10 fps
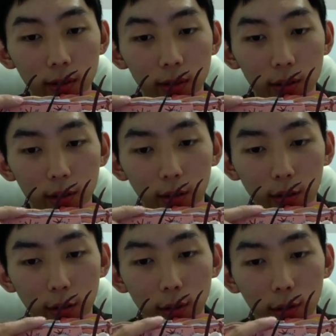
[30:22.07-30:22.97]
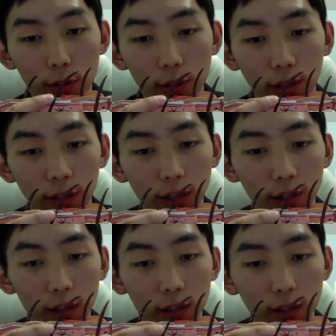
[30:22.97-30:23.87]
they generally go on the
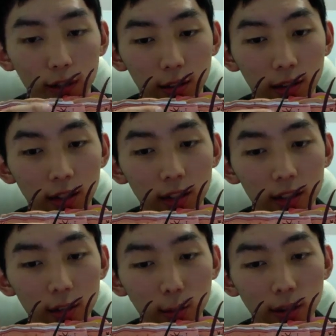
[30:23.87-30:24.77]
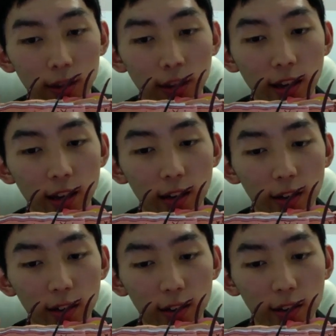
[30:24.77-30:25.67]
skin, get into where your hair
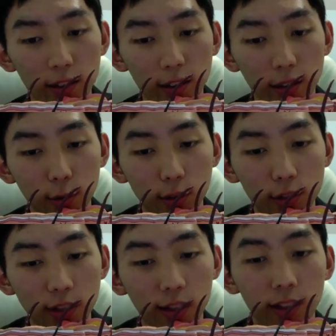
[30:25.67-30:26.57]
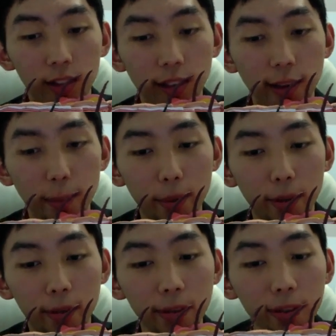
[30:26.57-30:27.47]
is. You know, there's that little gap.
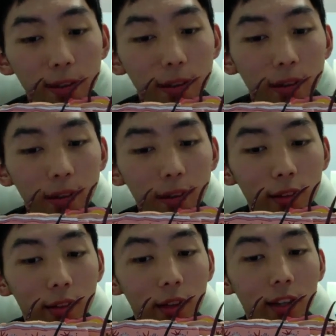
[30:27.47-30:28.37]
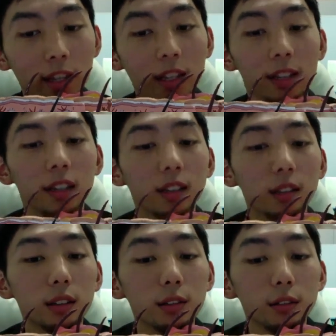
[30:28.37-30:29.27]
They eat
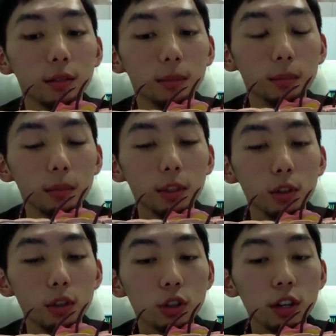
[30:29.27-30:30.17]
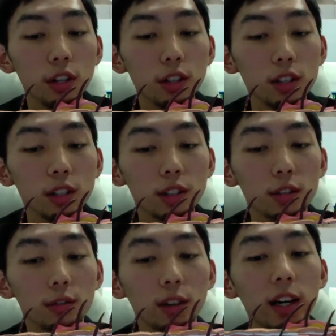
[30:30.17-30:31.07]
little
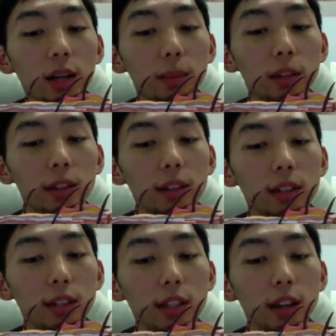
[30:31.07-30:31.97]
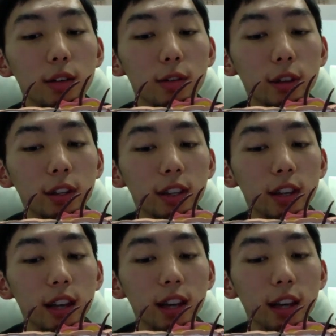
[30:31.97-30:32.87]
nutrients, vitamins, and stuff that your
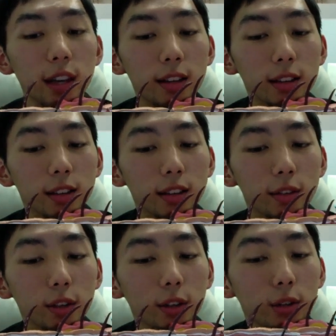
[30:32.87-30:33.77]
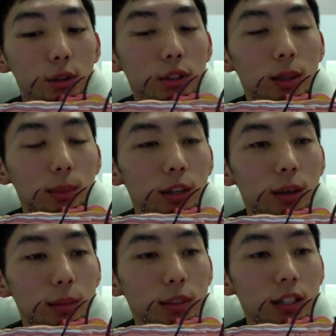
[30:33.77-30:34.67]
hair follicles
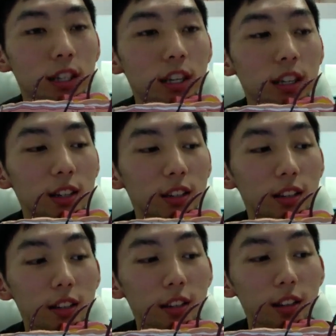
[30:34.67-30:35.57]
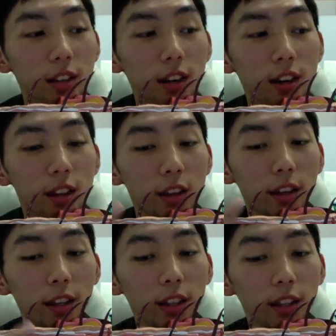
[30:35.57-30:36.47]
sometimes need, and then
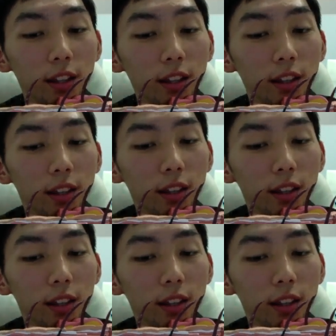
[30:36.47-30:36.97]
it can